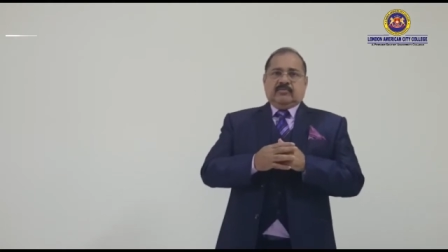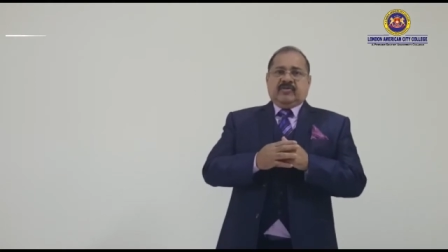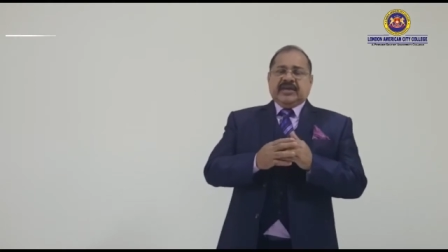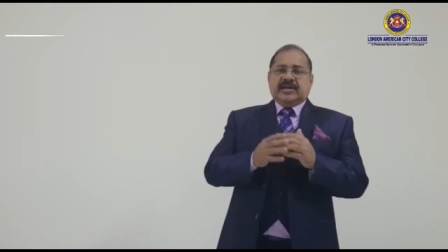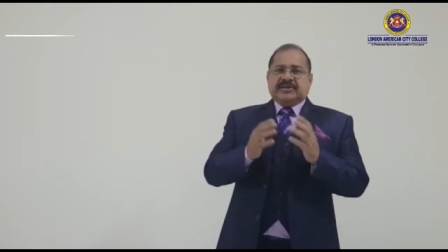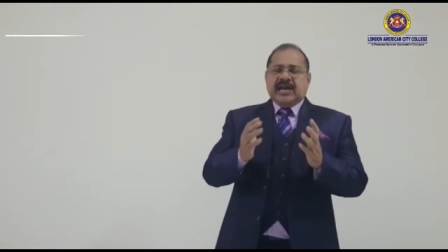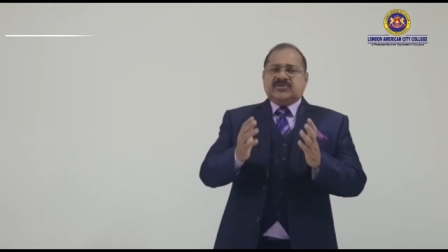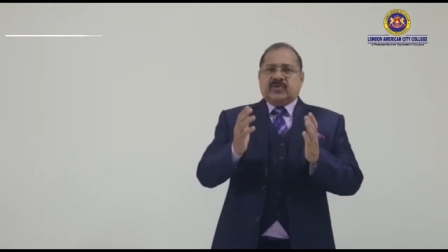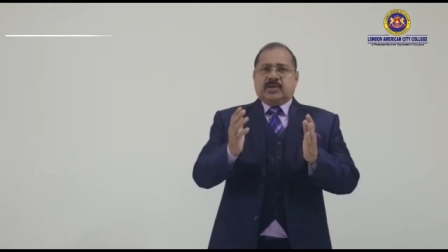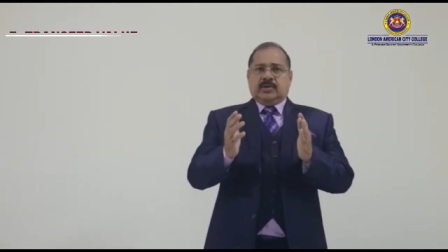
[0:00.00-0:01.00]
We can
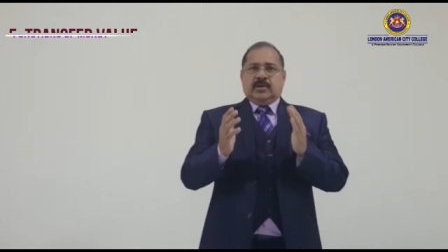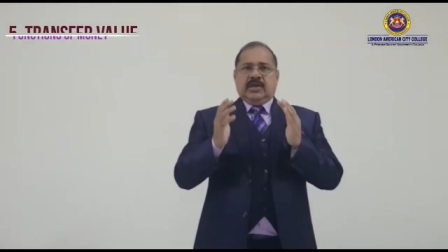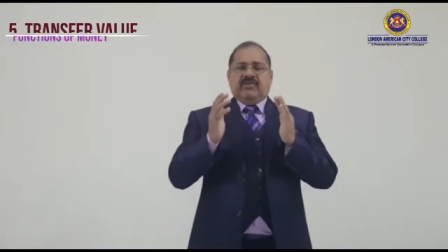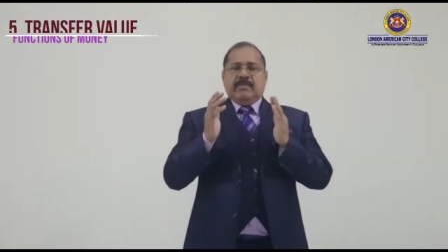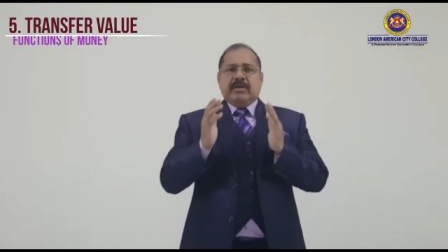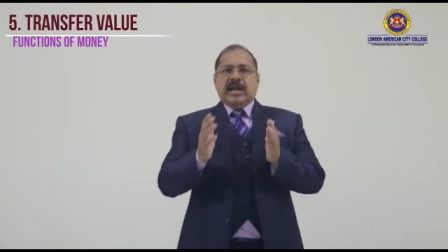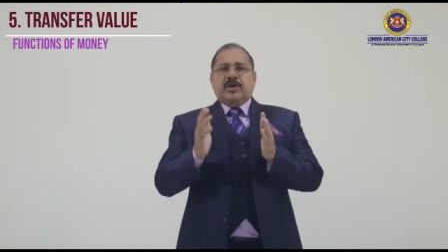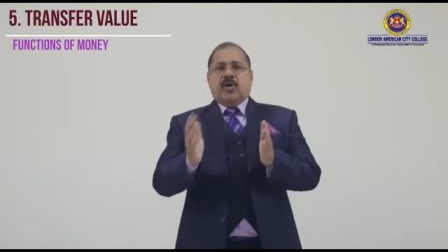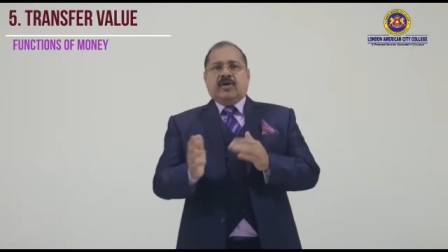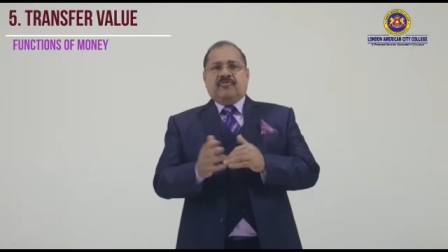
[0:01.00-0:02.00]
transfer even $1 million
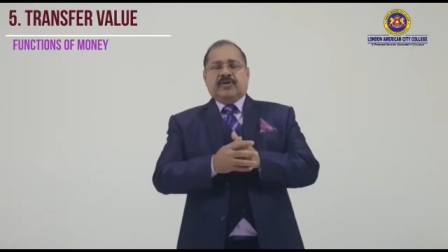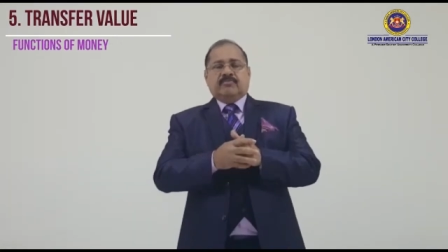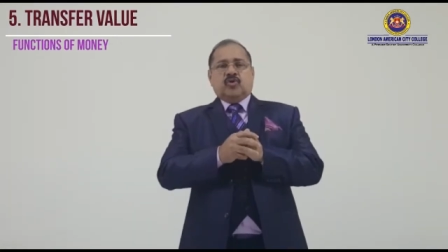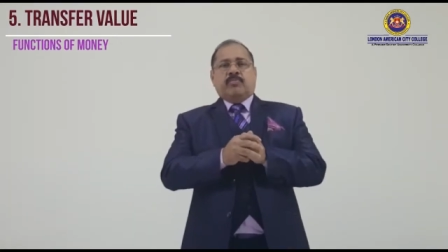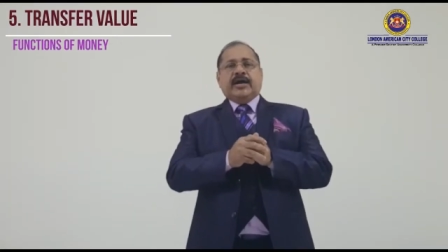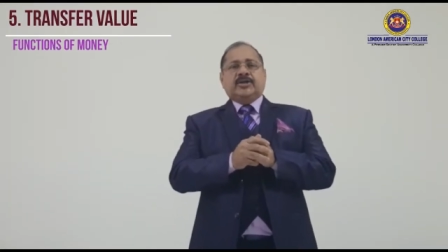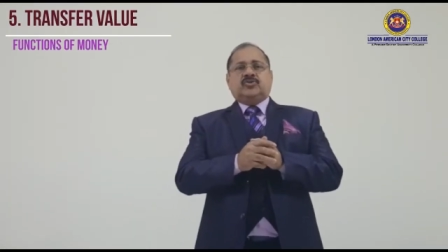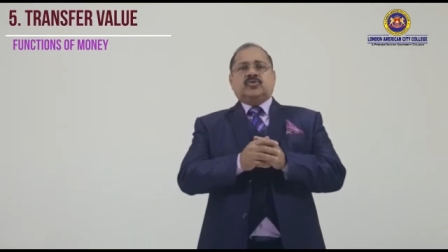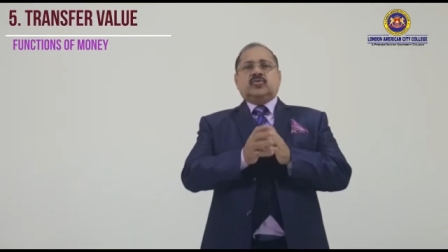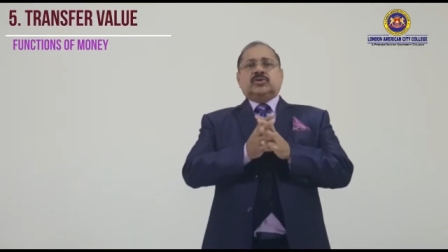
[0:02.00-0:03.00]
from Dubai
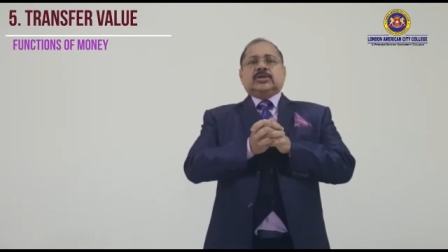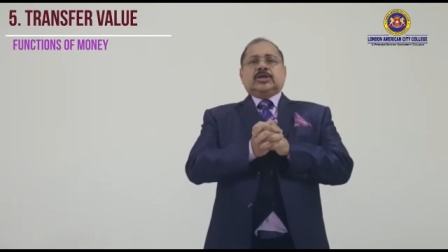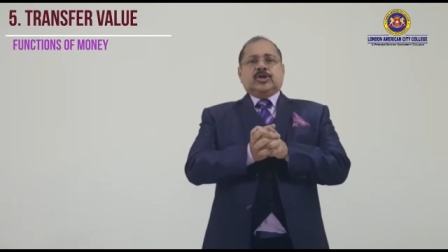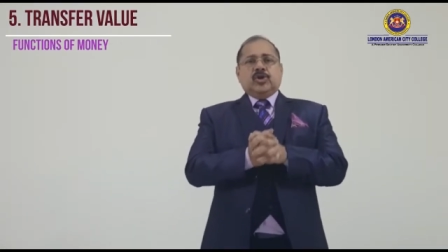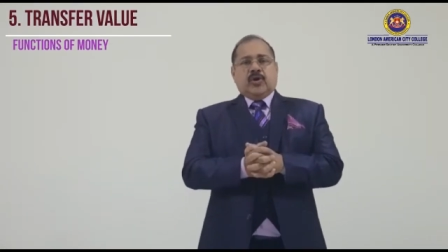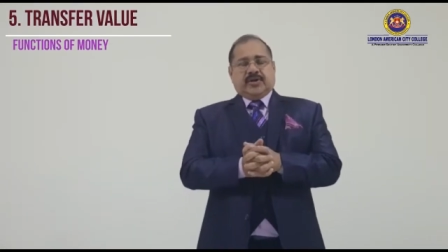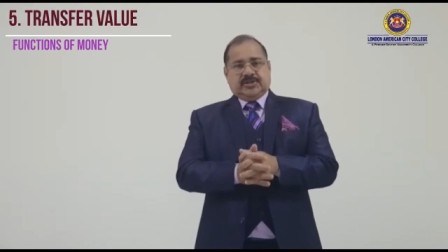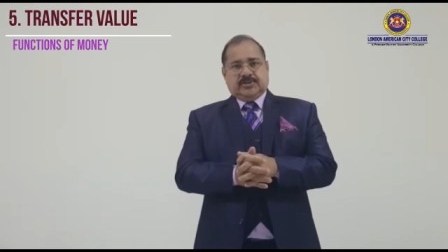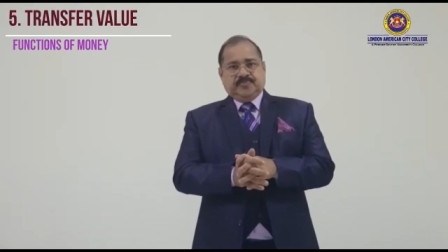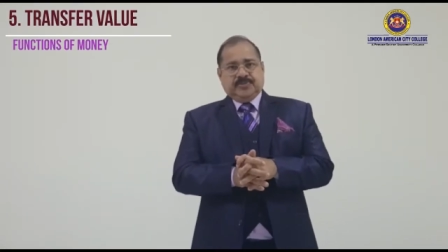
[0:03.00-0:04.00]
to New York
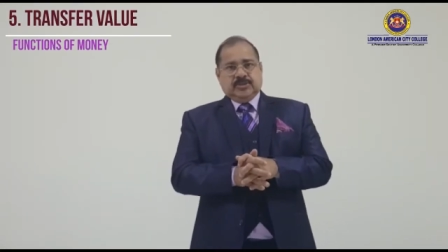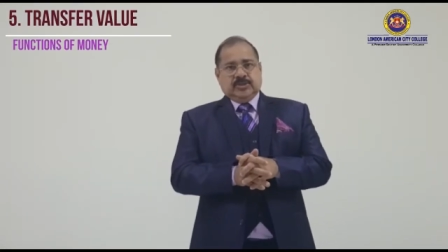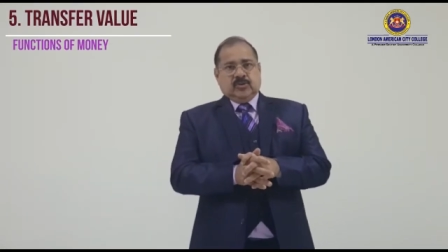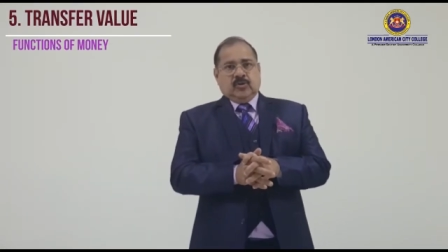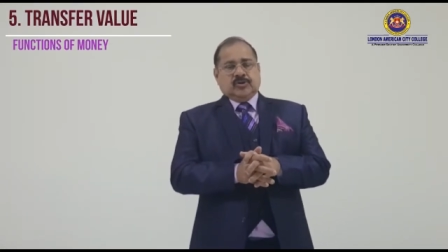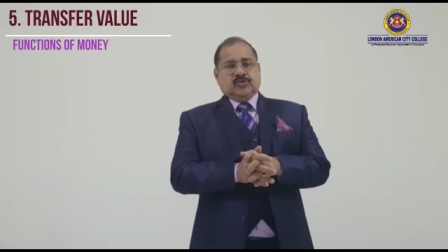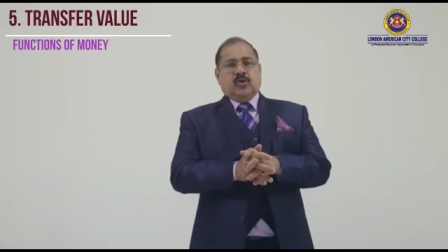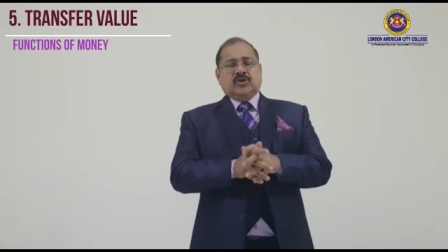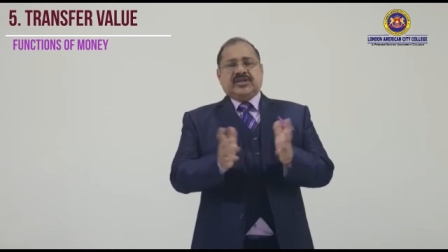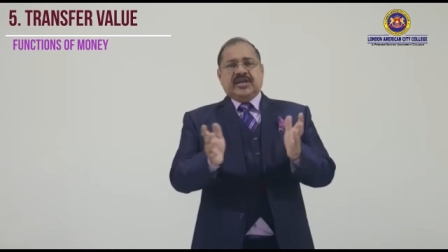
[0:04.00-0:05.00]
or to
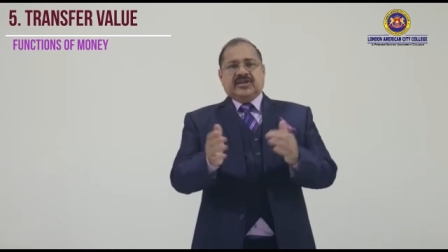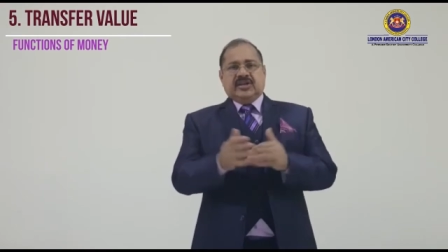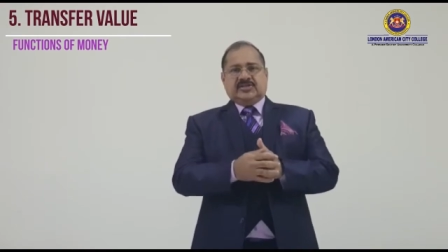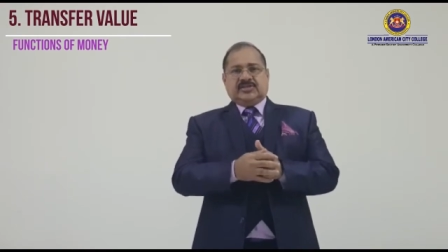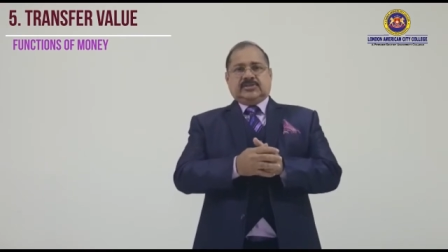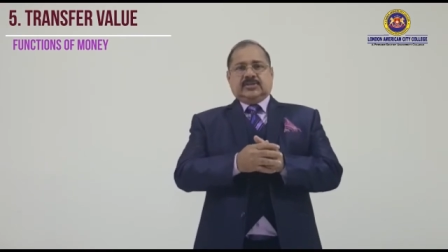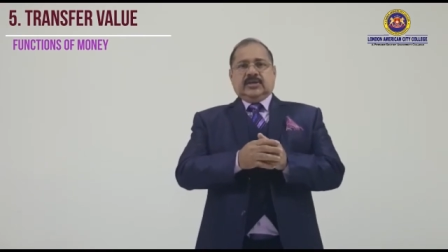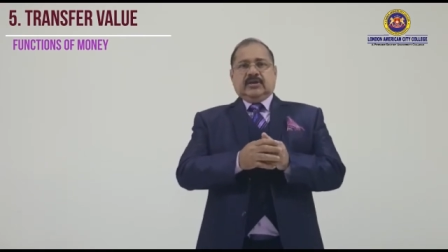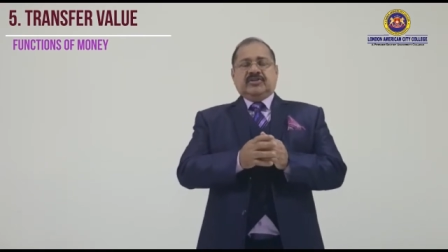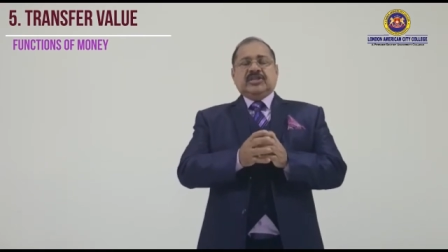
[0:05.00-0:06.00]
Los Angeles
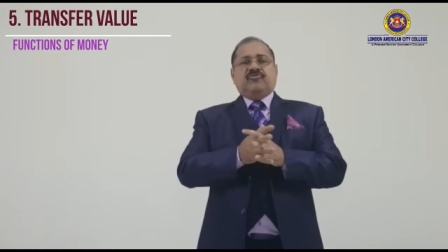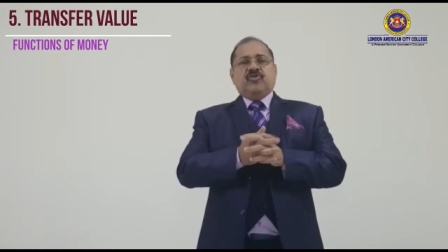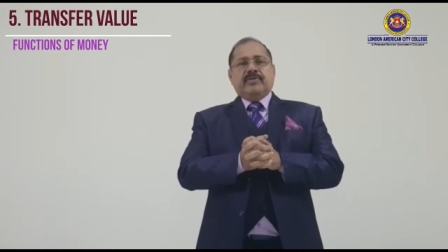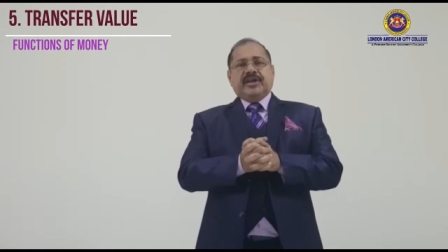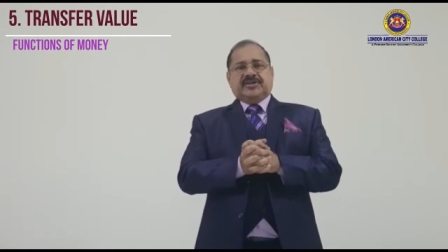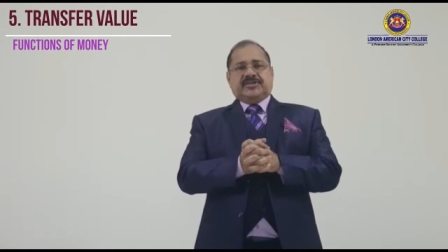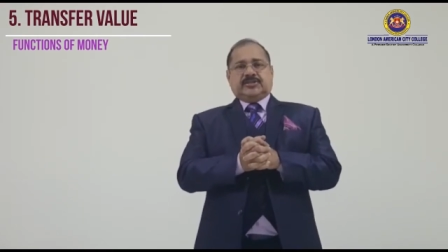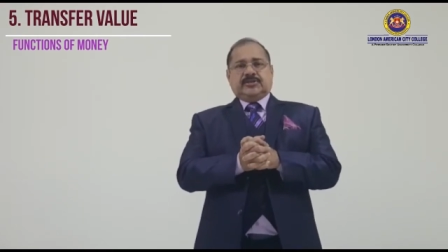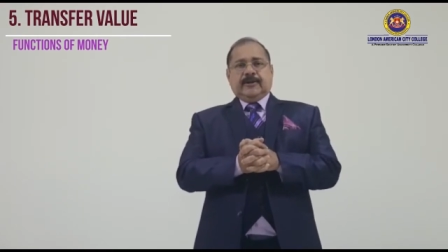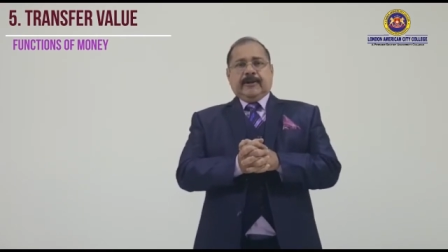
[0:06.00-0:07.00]
within few minutes,
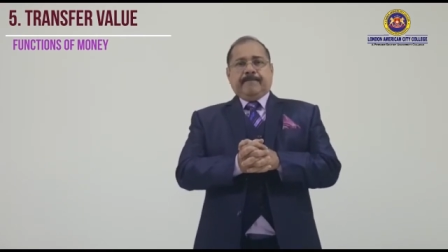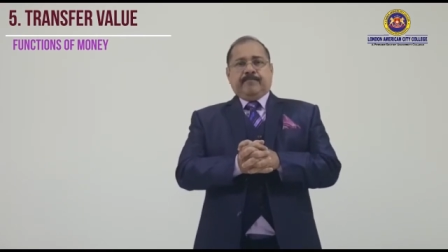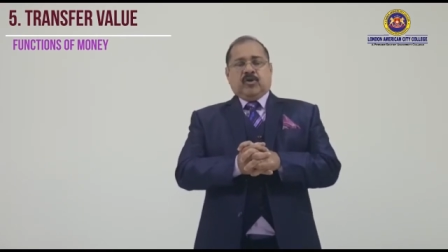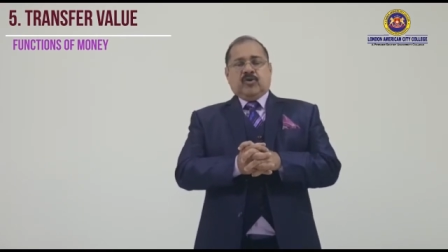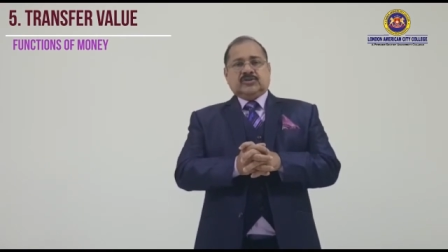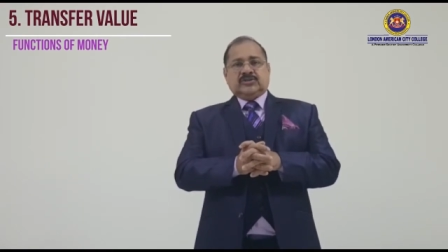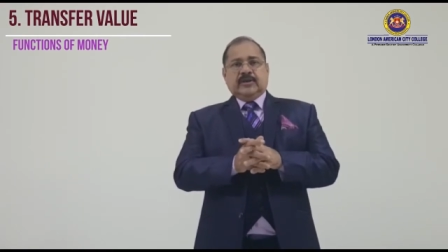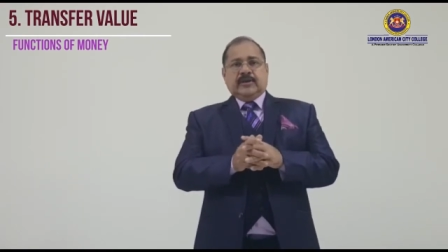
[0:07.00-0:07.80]
because